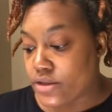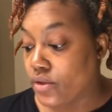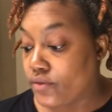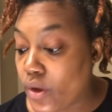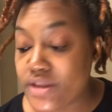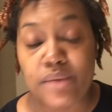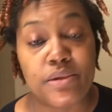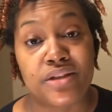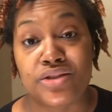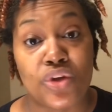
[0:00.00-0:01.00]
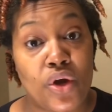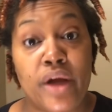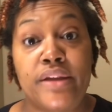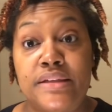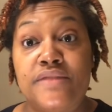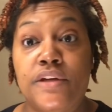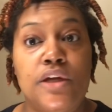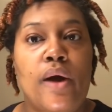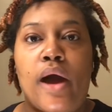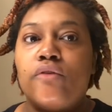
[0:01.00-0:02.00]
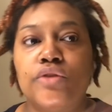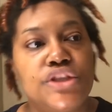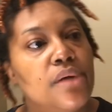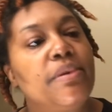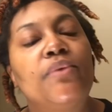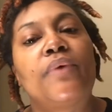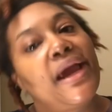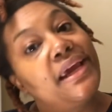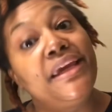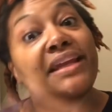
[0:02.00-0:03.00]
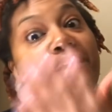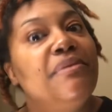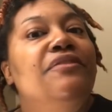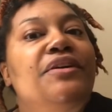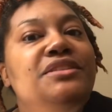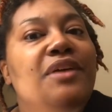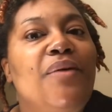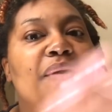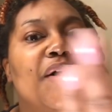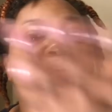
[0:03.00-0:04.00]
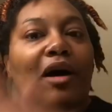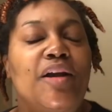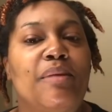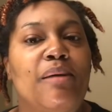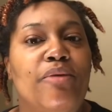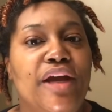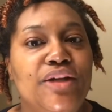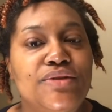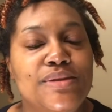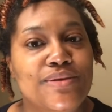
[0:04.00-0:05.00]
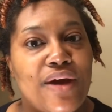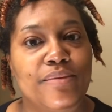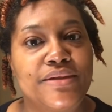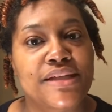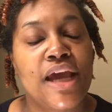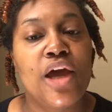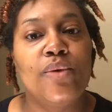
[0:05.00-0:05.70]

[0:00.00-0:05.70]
So of course I'm going to start this video off jumping right in. Let me first of all welcome all of my brand new subscribers.